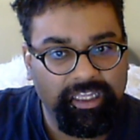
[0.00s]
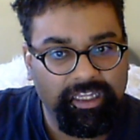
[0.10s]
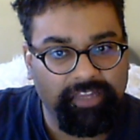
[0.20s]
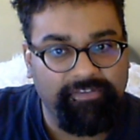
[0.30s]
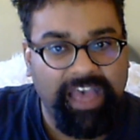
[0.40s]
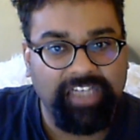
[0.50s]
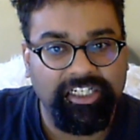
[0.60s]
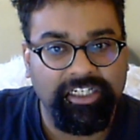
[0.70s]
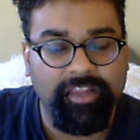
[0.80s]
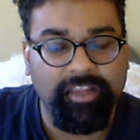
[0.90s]
The
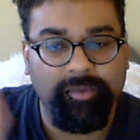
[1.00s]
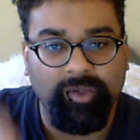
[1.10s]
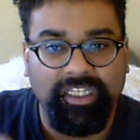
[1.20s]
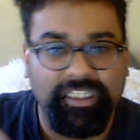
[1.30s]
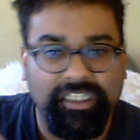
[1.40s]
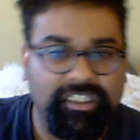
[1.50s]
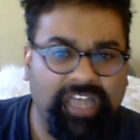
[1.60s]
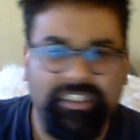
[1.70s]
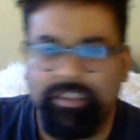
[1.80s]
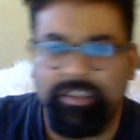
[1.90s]
fashion and the music is
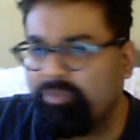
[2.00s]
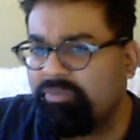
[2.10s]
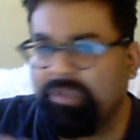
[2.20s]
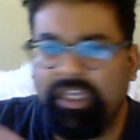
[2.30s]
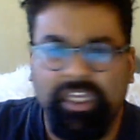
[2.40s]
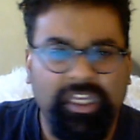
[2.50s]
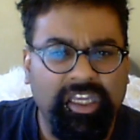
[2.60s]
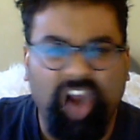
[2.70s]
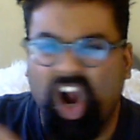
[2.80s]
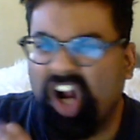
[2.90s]
not some
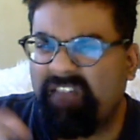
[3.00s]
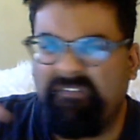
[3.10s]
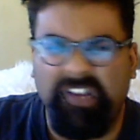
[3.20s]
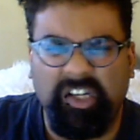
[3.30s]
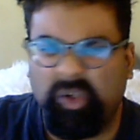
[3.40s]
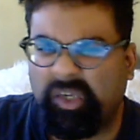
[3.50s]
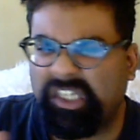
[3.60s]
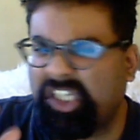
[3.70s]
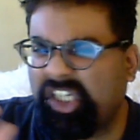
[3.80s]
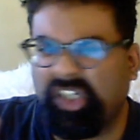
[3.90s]
artificial
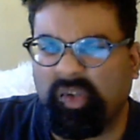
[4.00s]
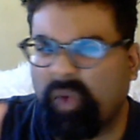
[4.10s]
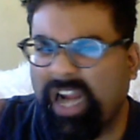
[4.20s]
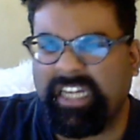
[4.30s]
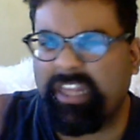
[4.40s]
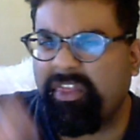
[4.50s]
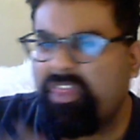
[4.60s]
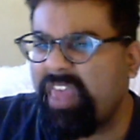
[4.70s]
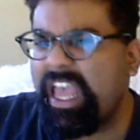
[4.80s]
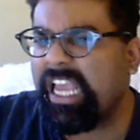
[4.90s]
constructed
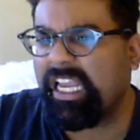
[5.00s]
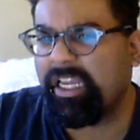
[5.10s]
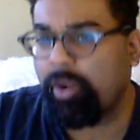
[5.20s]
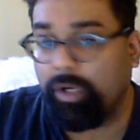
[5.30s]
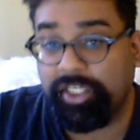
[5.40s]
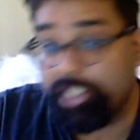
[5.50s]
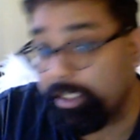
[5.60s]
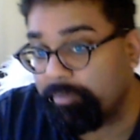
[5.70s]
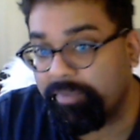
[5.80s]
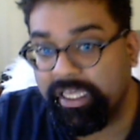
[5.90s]
thing, or it
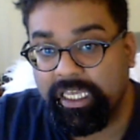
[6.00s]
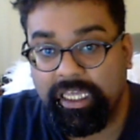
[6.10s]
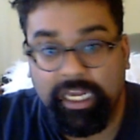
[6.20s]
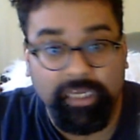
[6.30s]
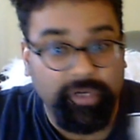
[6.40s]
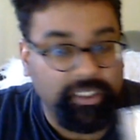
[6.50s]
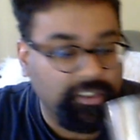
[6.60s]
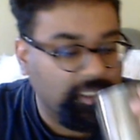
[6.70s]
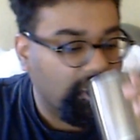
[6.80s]
shouldn't be, anyways.